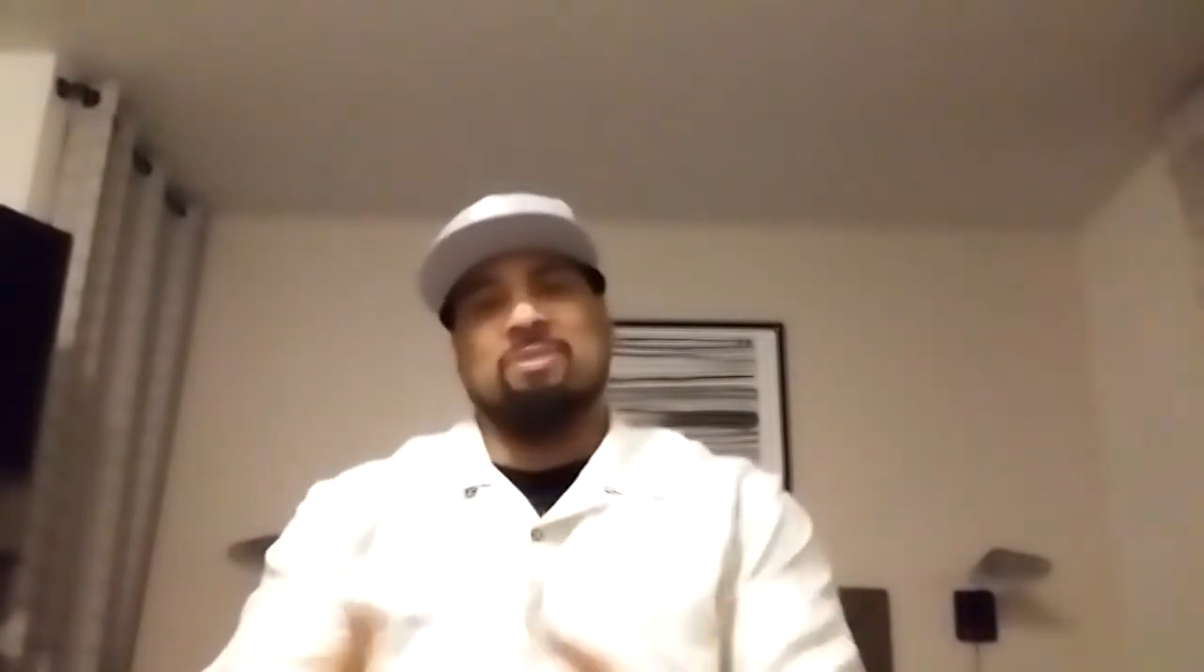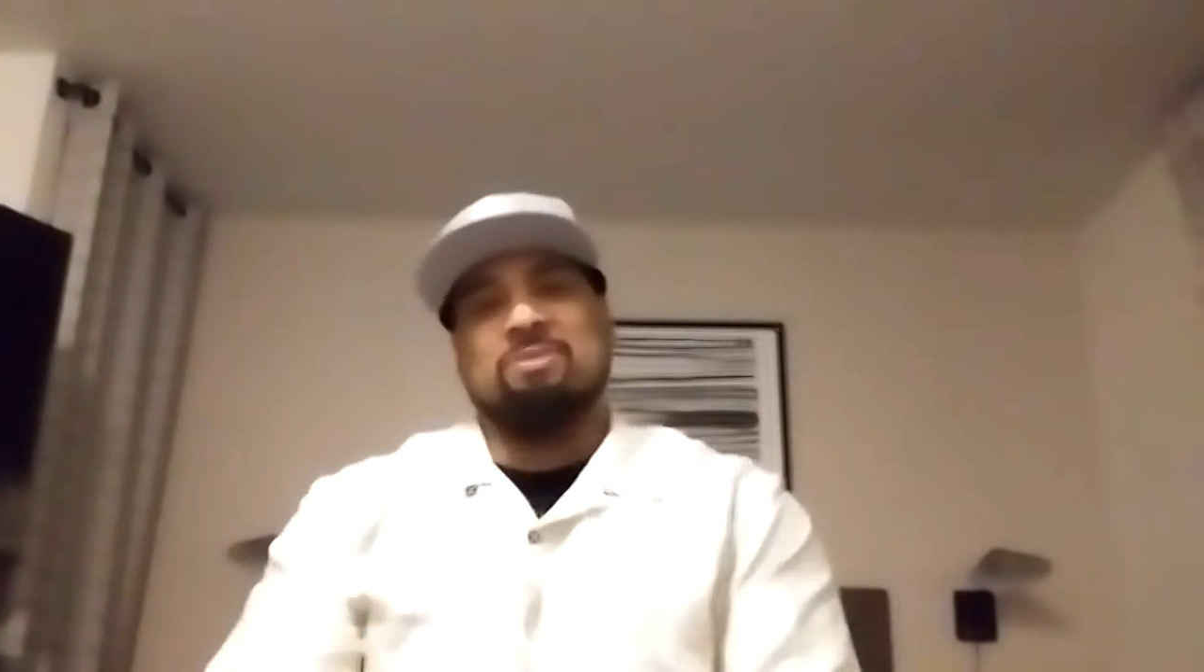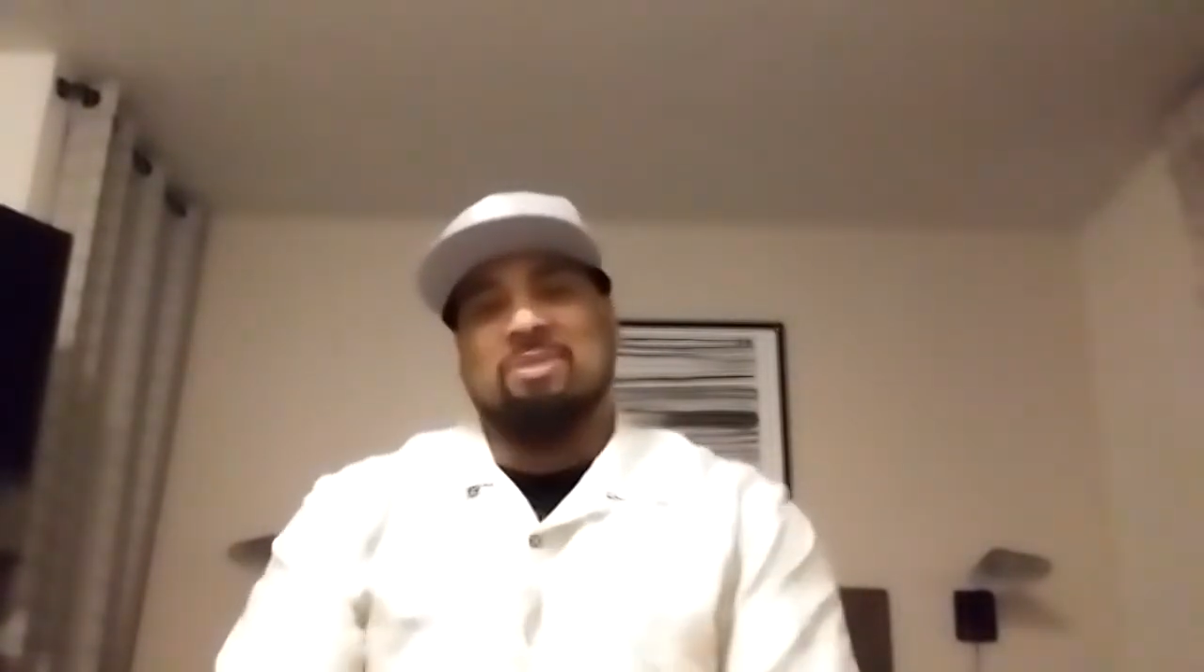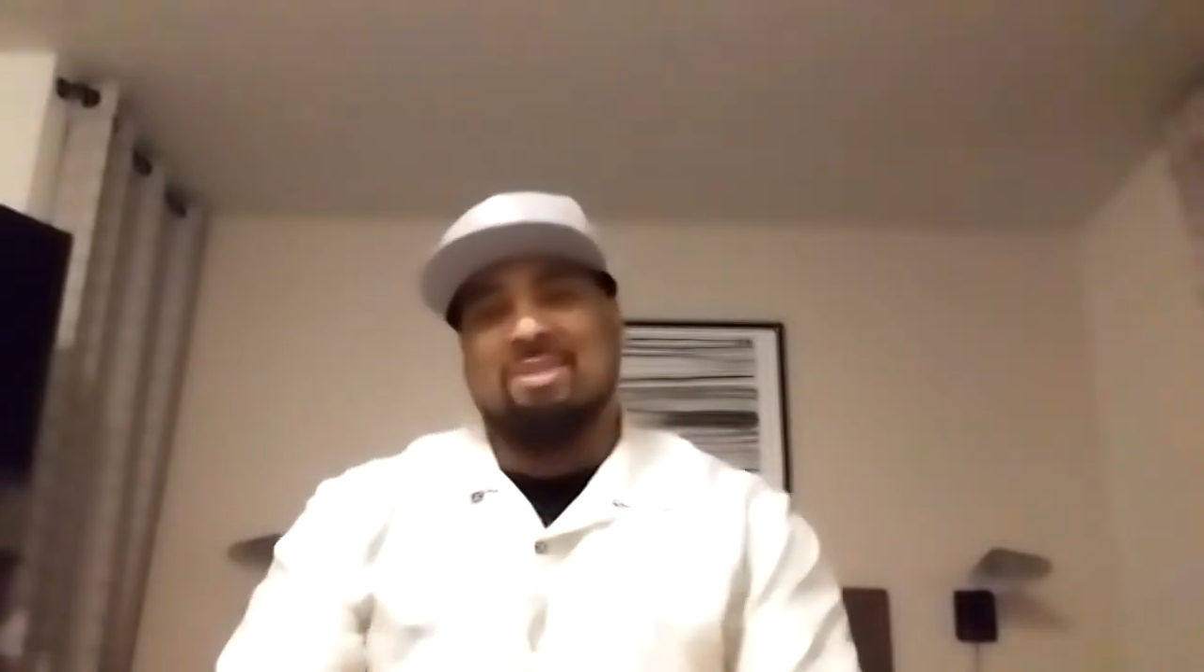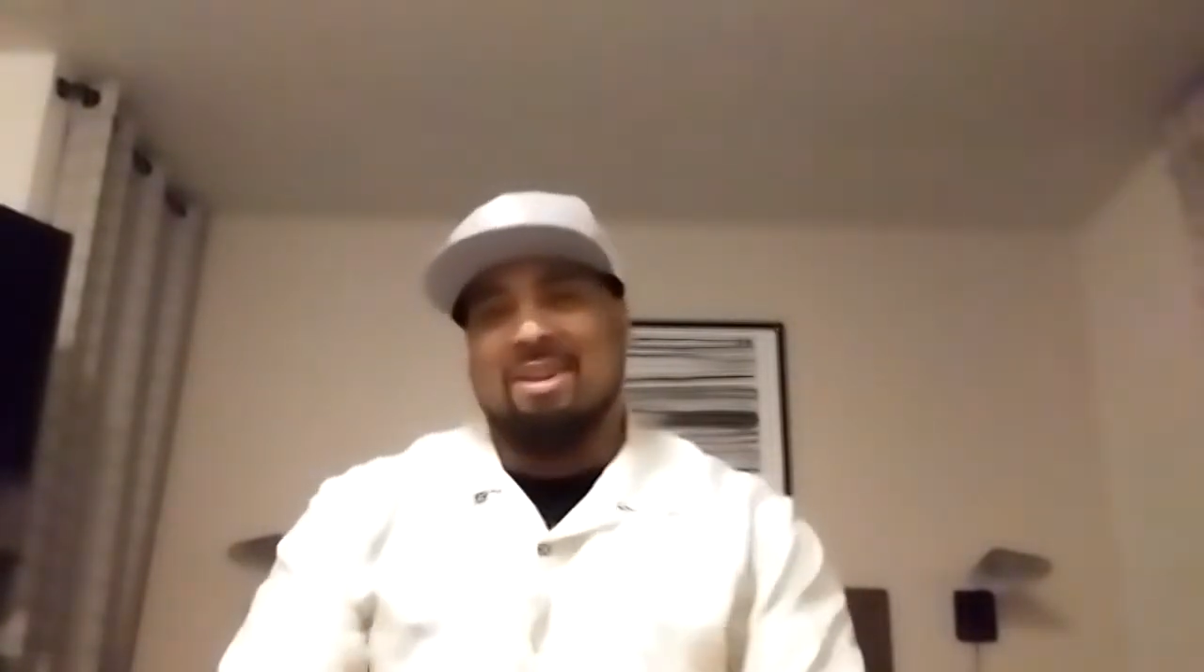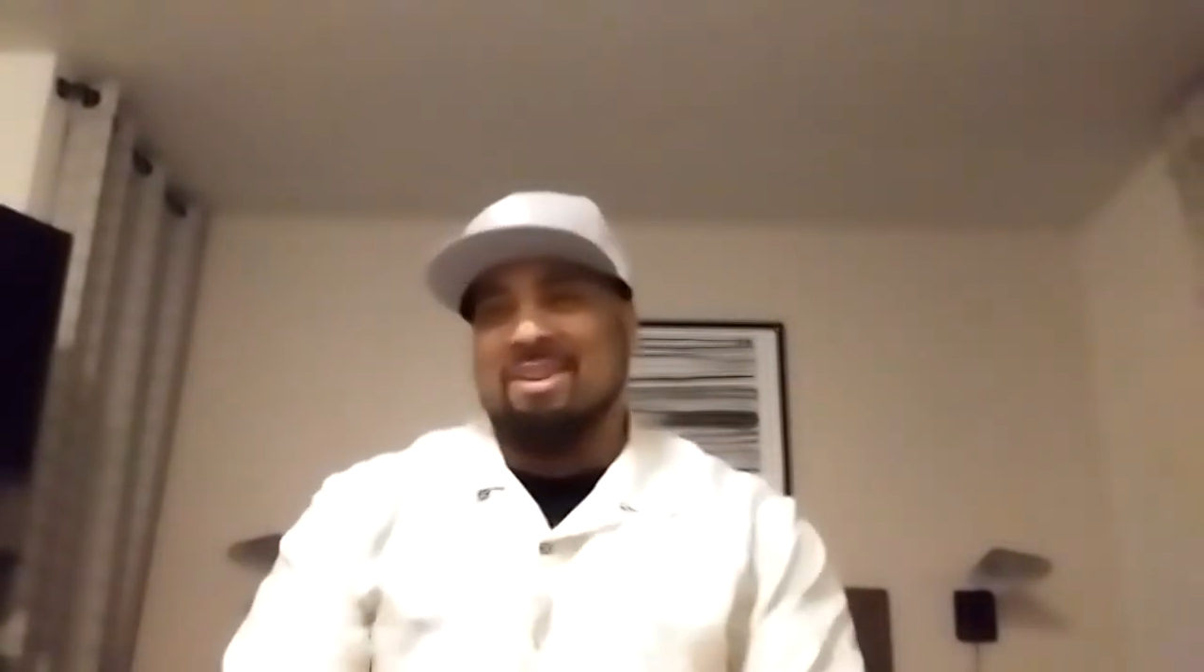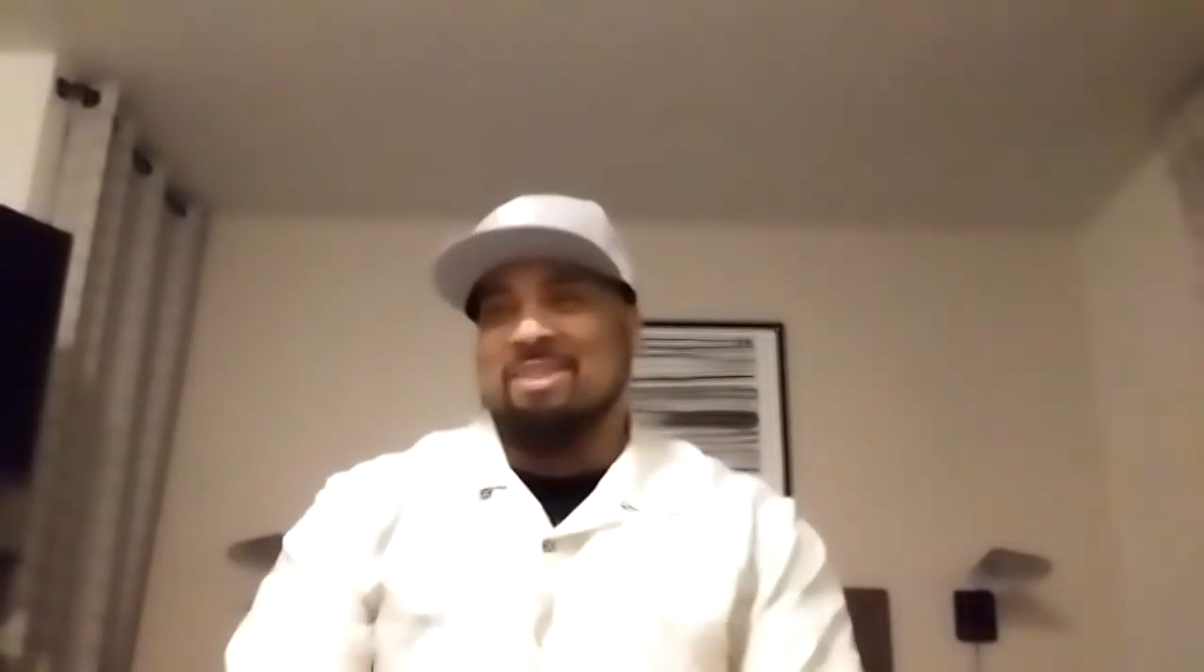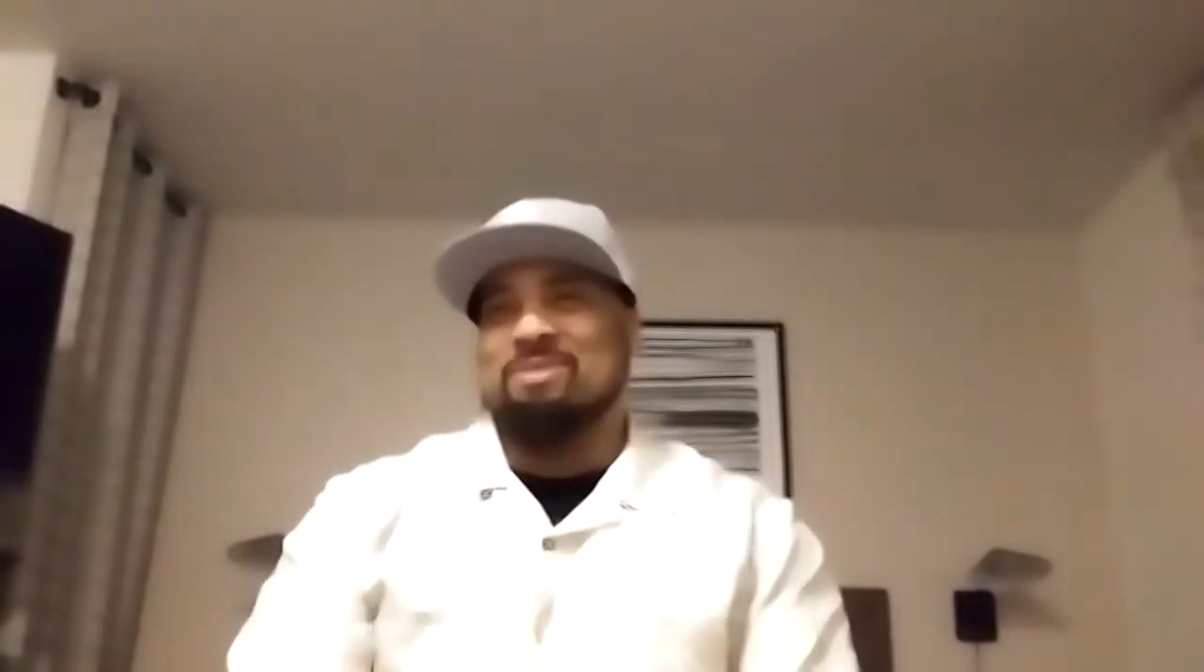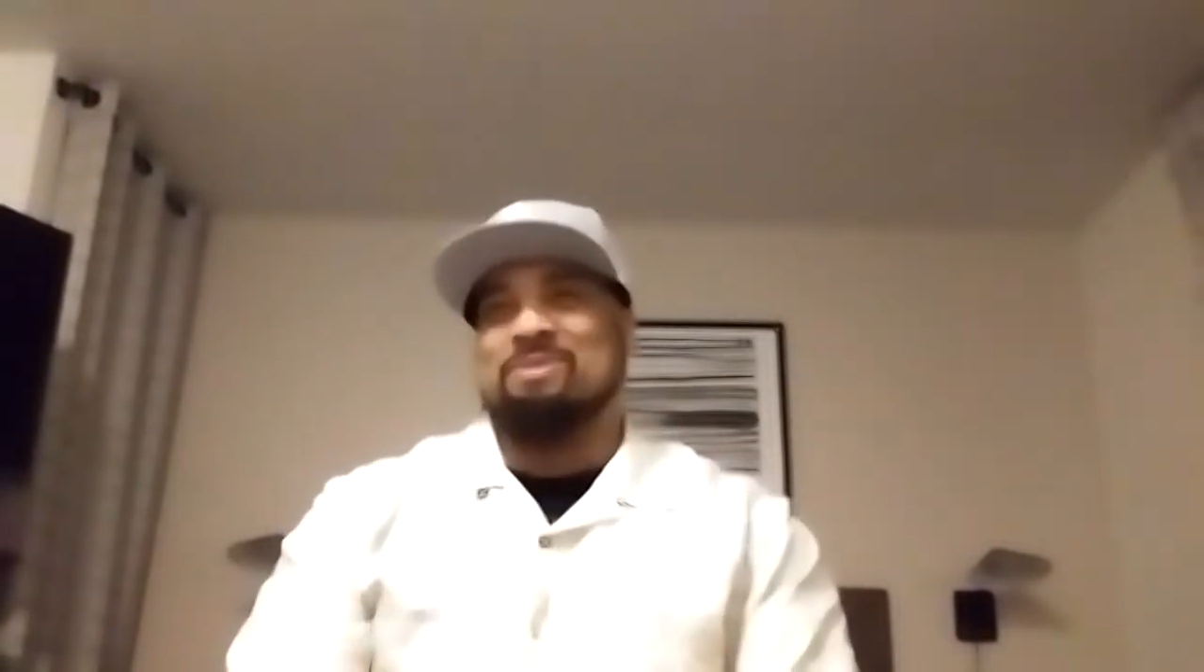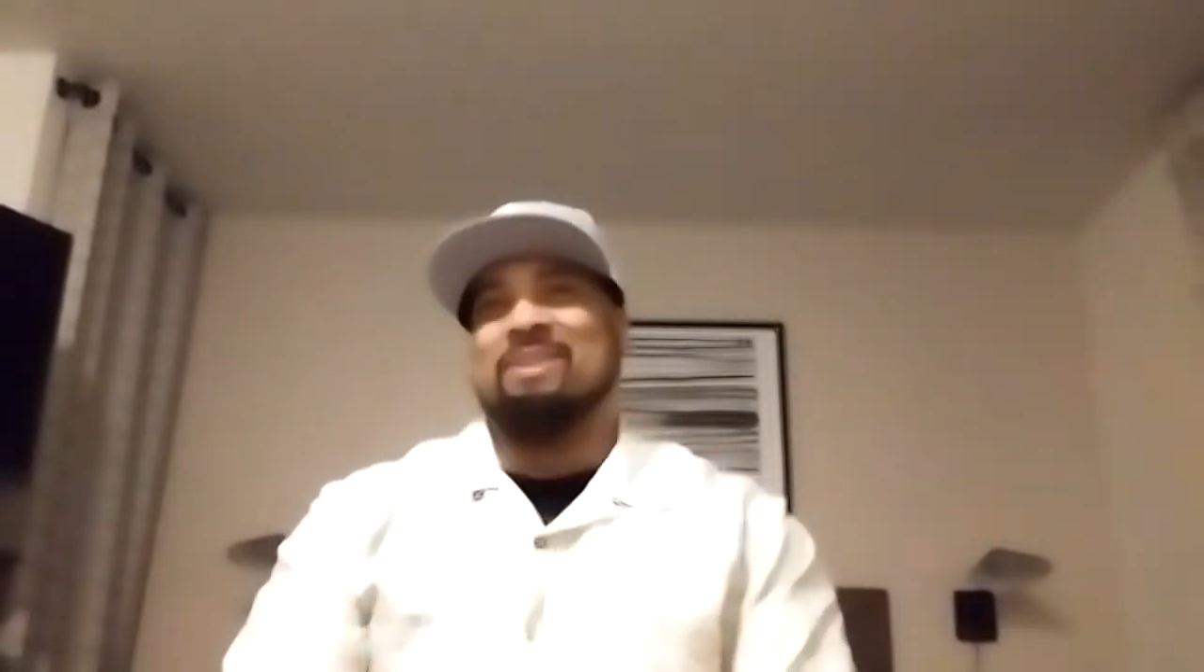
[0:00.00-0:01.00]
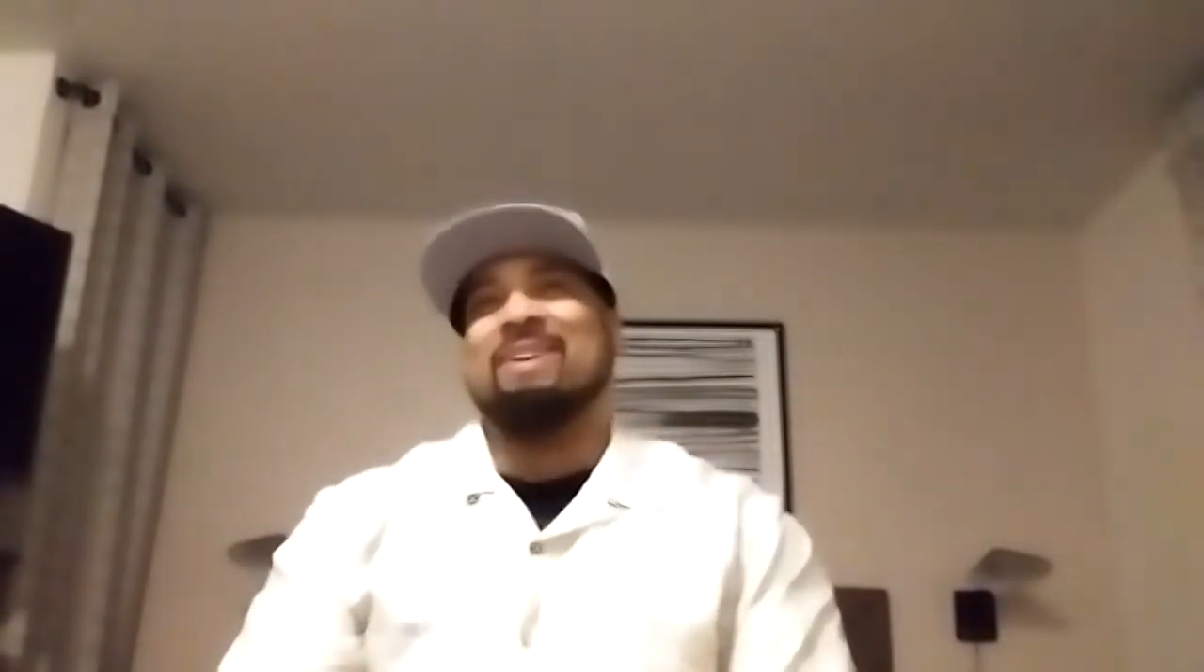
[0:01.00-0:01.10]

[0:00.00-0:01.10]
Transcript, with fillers: in real life?